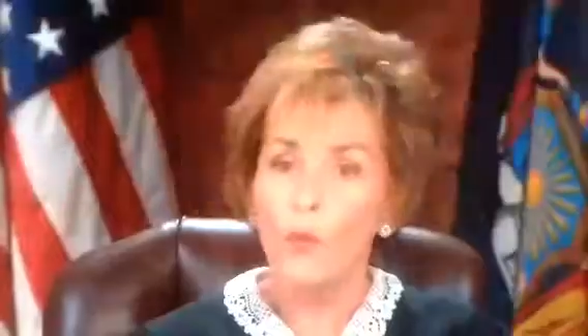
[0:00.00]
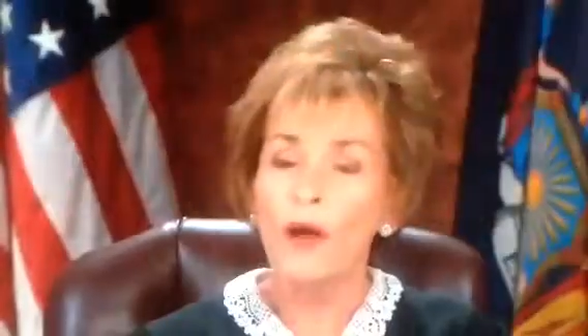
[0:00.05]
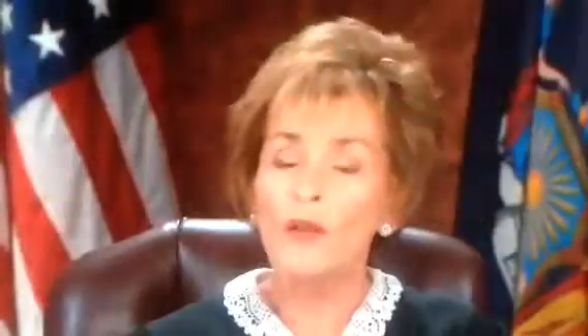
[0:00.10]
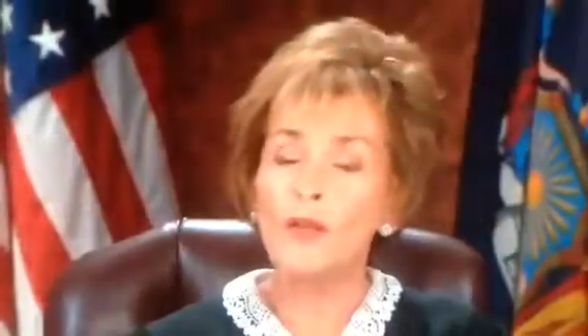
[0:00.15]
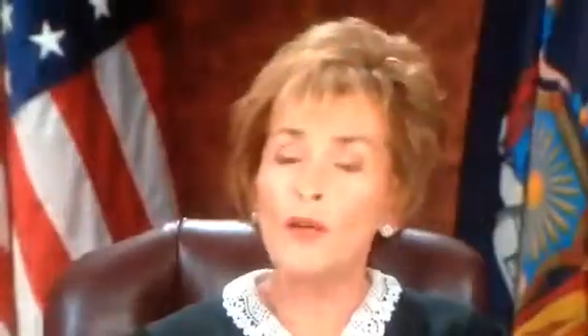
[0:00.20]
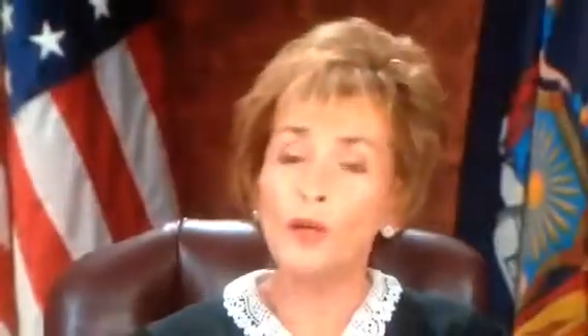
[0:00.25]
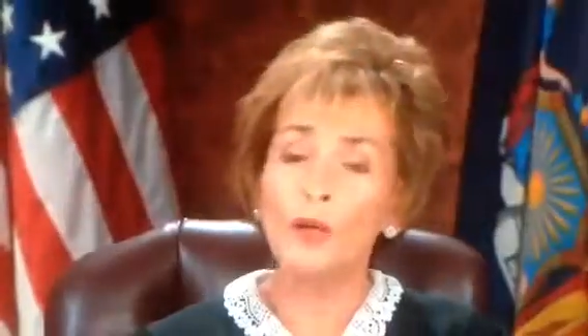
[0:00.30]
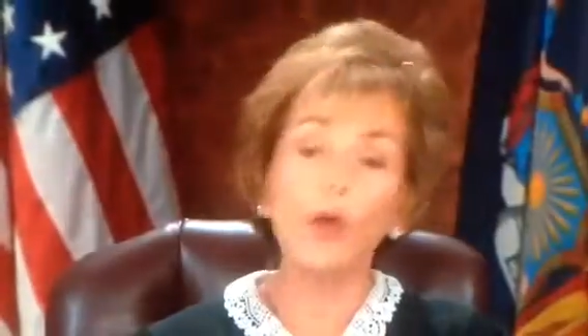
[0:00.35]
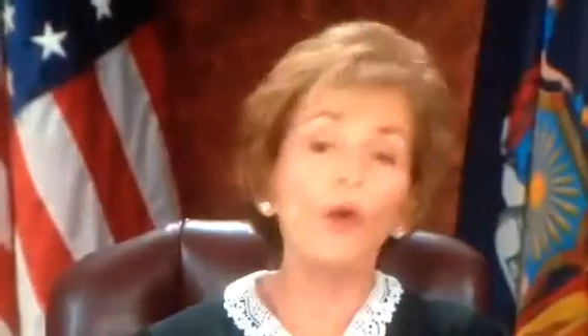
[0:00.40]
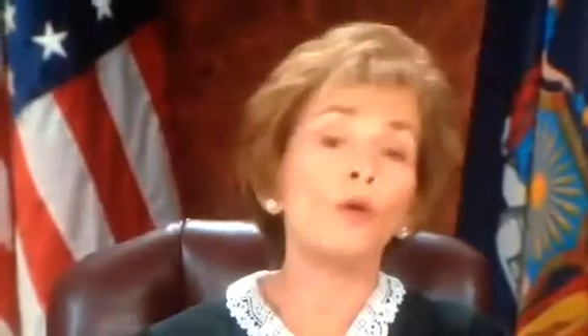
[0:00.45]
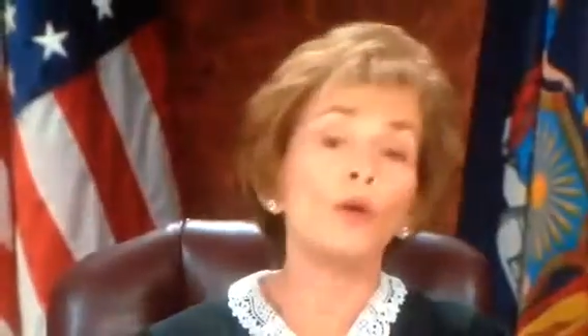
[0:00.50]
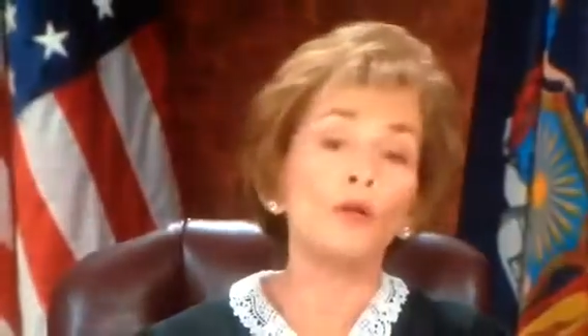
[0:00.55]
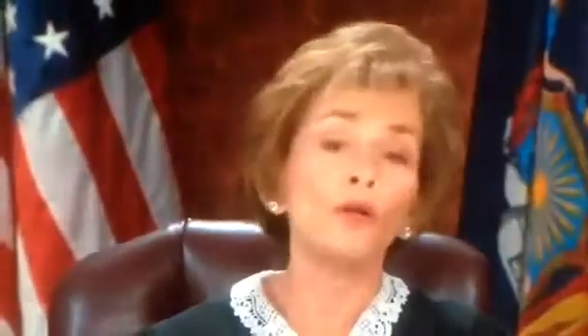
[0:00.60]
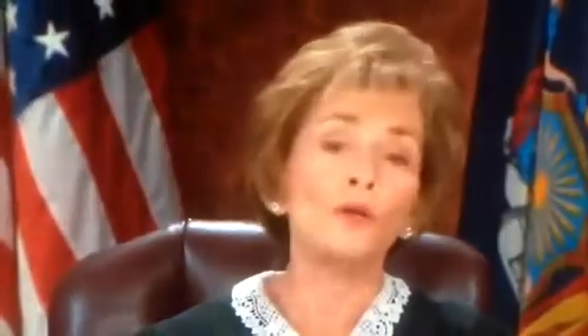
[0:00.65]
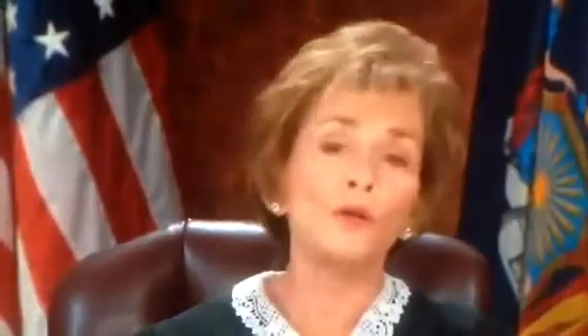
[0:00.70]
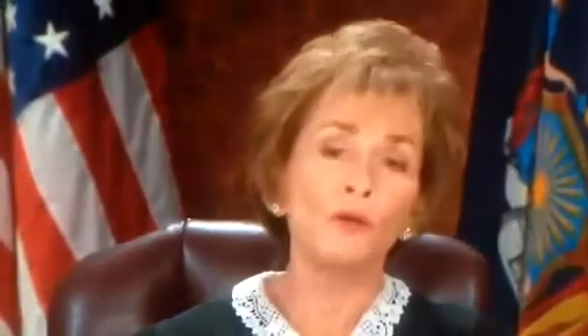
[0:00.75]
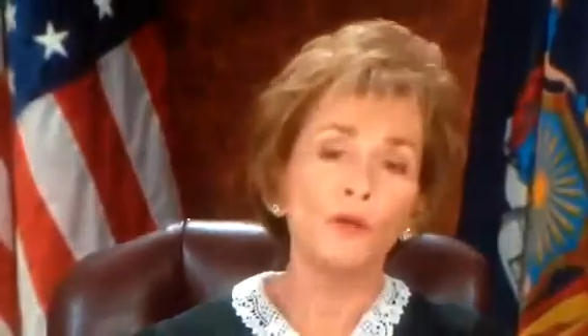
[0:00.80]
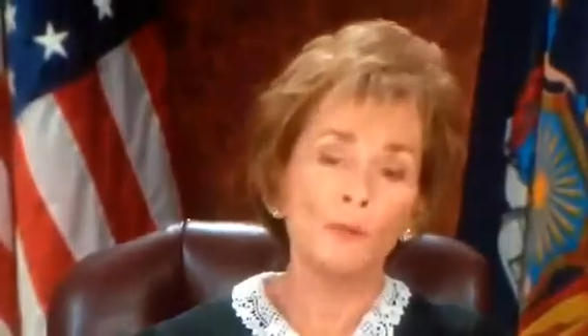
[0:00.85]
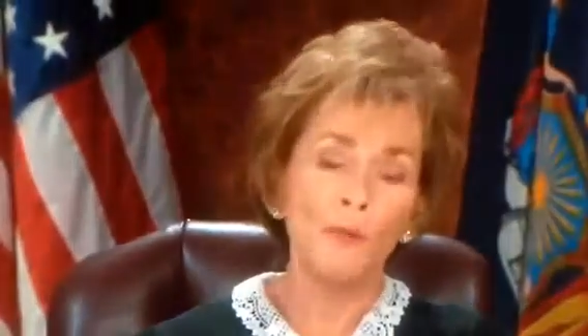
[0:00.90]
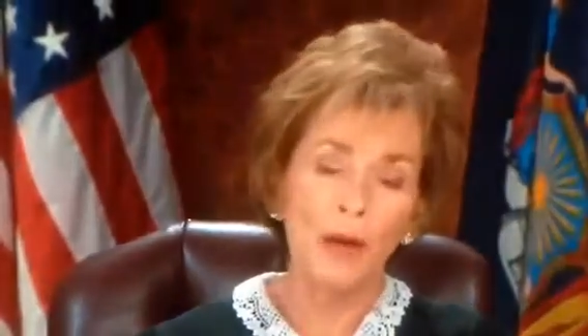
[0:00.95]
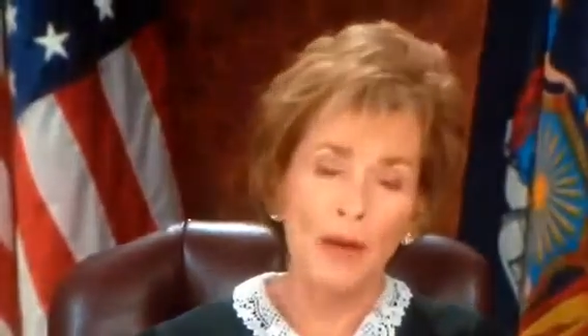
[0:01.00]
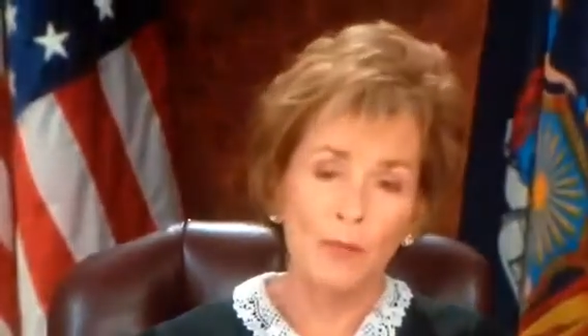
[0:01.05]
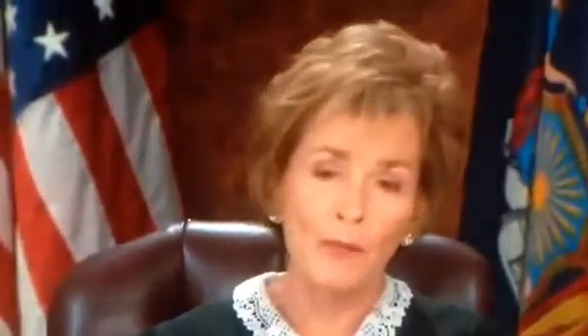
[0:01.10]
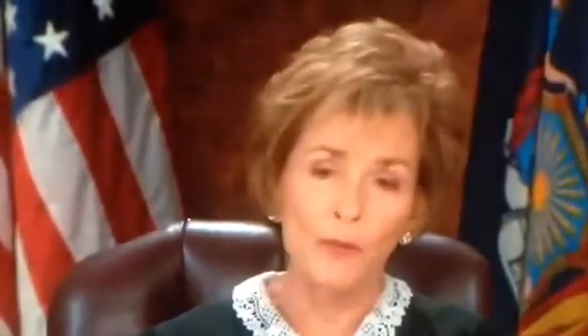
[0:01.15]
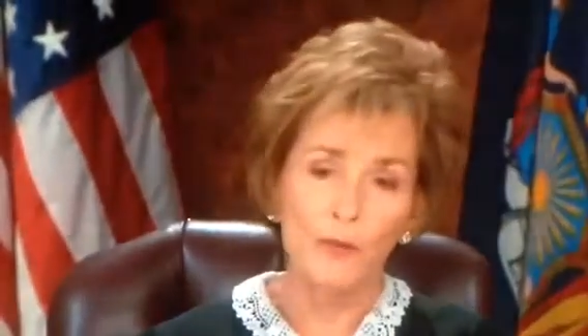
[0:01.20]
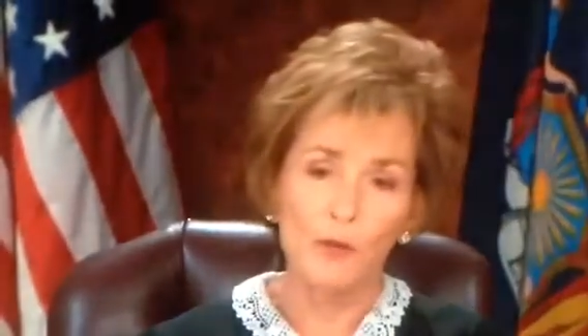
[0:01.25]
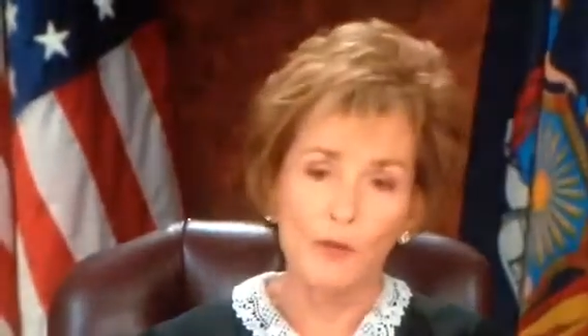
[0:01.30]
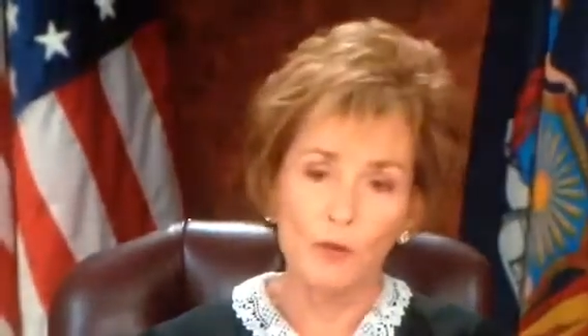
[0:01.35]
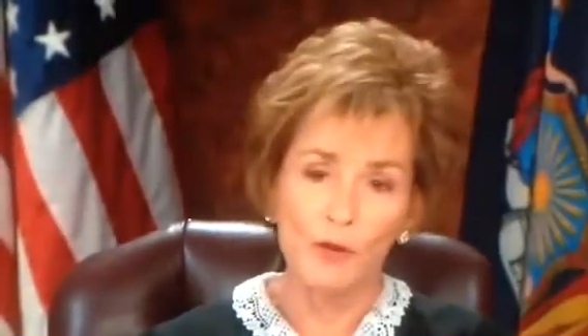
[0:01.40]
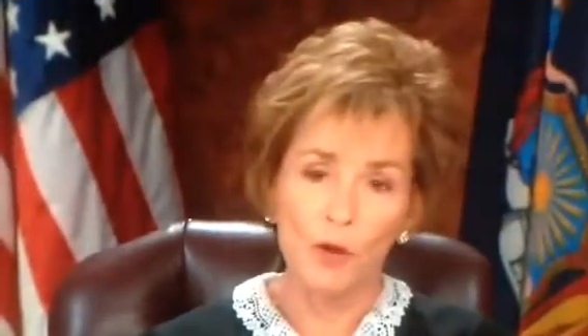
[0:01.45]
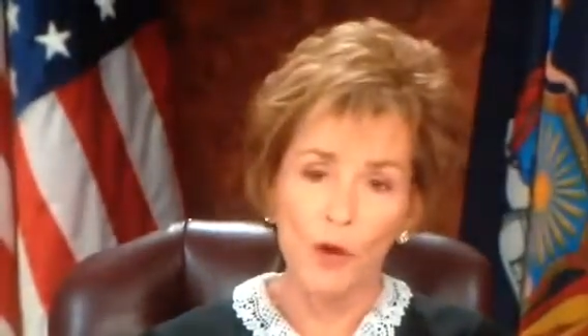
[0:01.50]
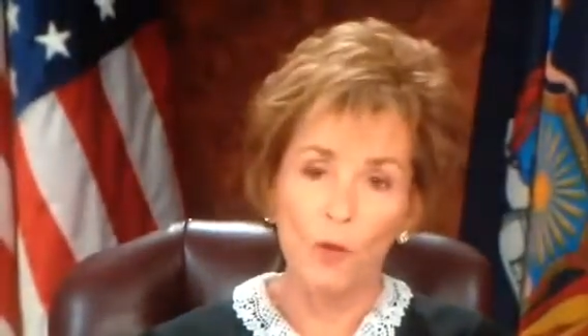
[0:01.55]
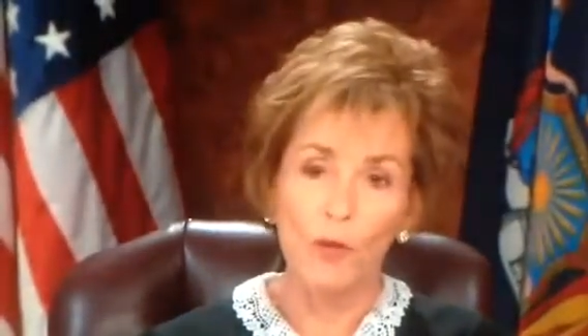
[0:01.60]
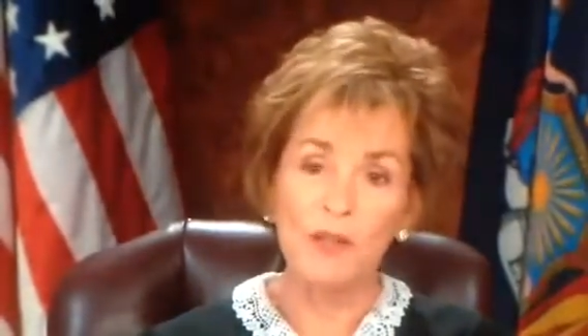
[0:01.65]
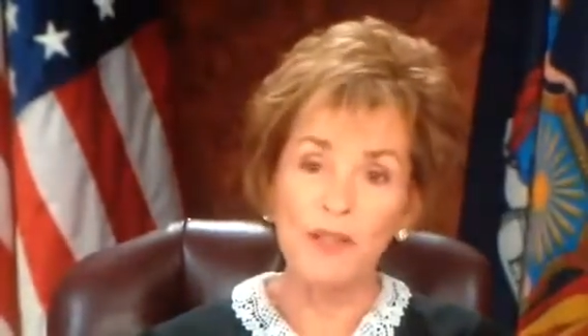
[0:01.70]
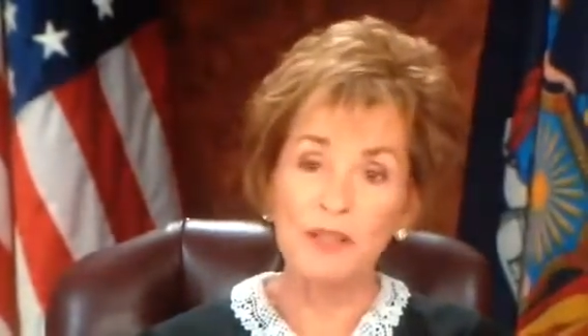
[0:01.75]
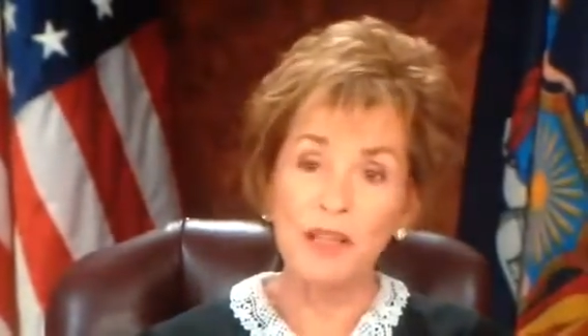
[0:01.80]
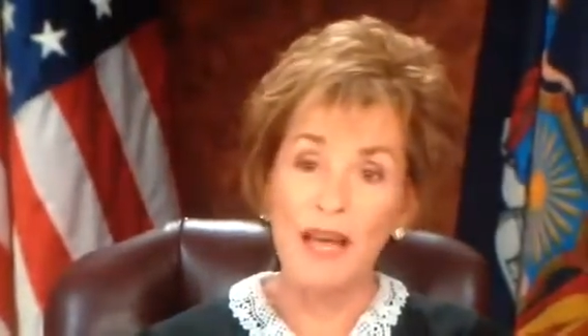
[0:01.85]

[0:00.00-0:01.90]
where the local newspaper is going